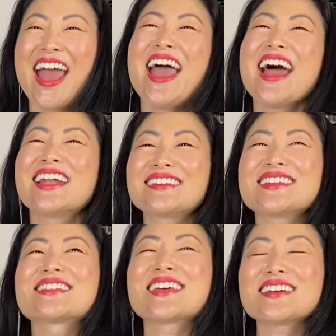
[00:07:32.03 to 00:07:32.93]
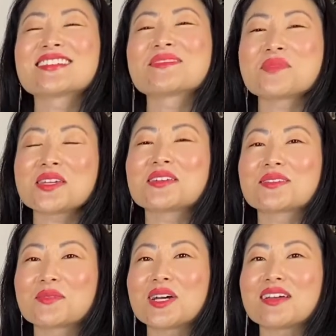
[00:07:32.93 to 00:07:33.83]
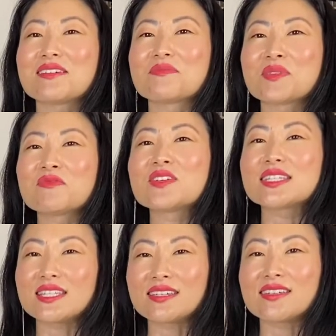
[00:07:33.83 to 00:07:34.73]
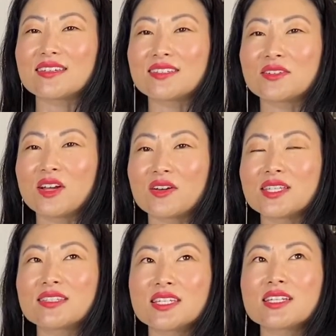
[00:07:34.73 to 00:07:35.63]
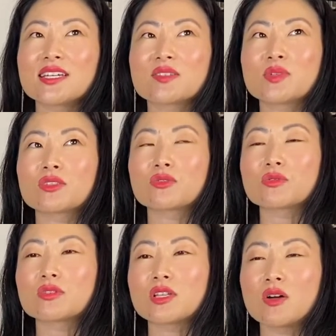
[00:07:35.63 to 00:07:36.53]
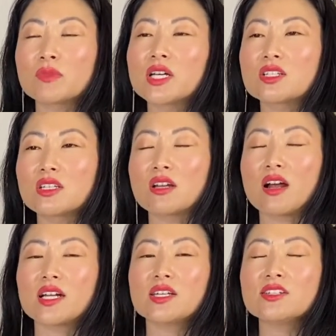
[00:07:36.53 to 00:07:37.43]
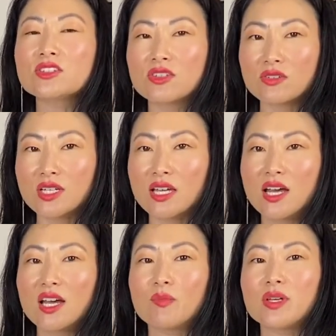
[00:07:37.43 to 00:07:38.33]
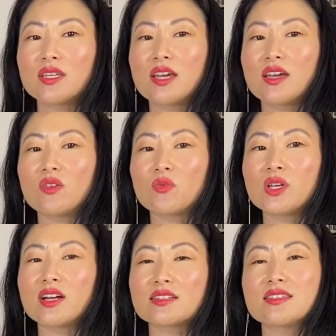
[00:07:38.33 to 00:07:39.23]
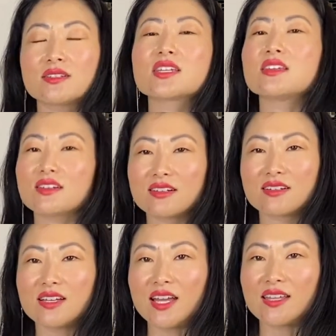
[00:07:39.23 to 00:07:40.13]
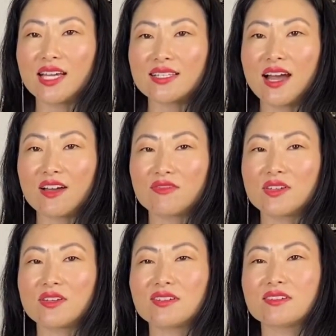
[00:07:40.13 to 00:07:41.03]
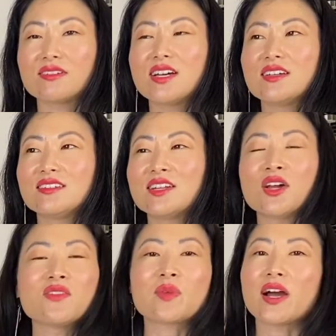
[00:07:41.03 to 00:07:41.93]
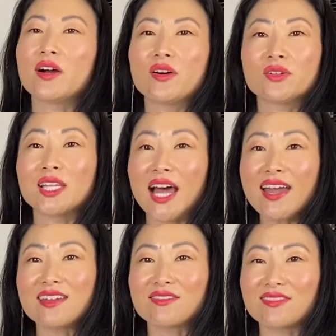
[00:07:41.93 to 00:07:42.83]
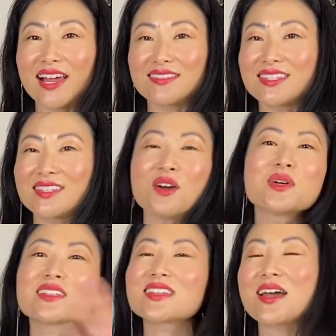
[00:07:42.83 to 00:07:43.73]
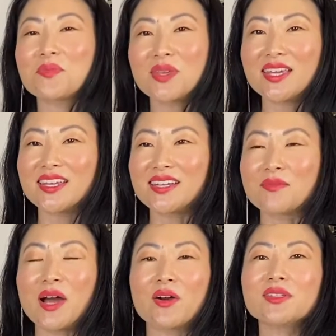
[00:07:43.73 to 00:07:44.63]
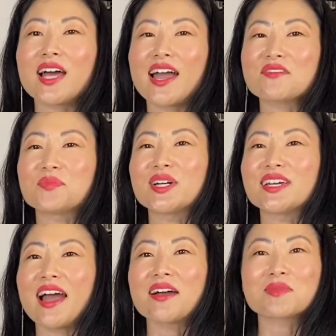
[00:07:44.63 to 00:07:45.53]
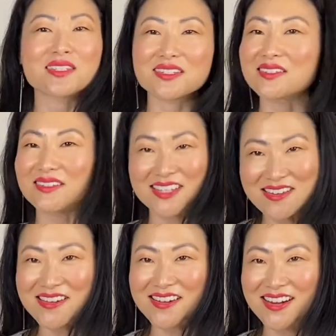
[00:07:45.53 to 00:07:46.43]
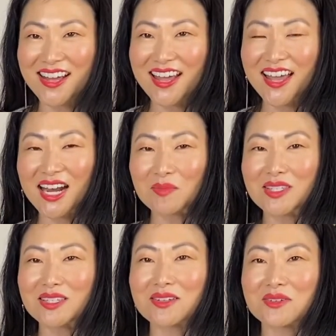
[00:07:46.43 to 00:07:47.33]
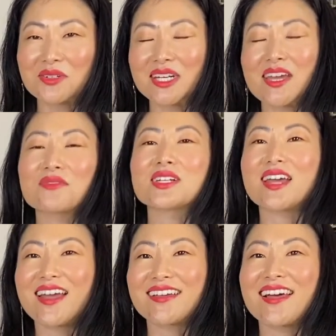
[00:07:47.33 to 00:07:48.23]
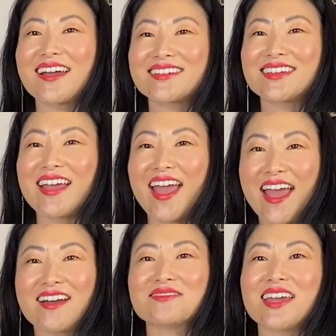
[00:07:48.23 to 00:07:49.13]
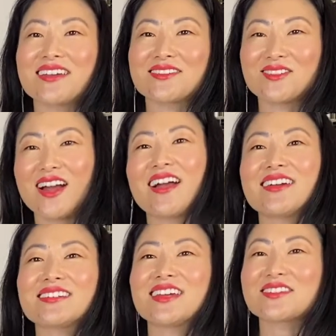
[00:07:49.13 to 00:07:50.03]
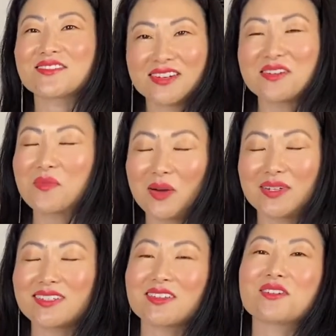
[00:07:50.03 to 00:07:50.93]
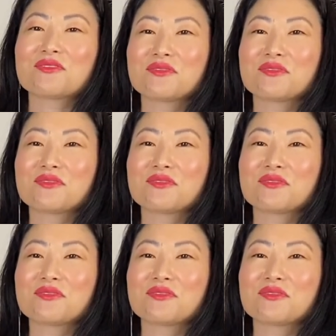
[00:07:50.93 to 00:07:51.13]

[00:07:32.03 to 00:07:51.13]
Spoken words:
And I think that to me is what Memphis is. The city has been through so much in our history, but yet we are still here. And that's how I feel, even my own life. Like, so much has happened in my own life, but I'm still here. And I'm still going to every day, like, have that grind and that grit about myself.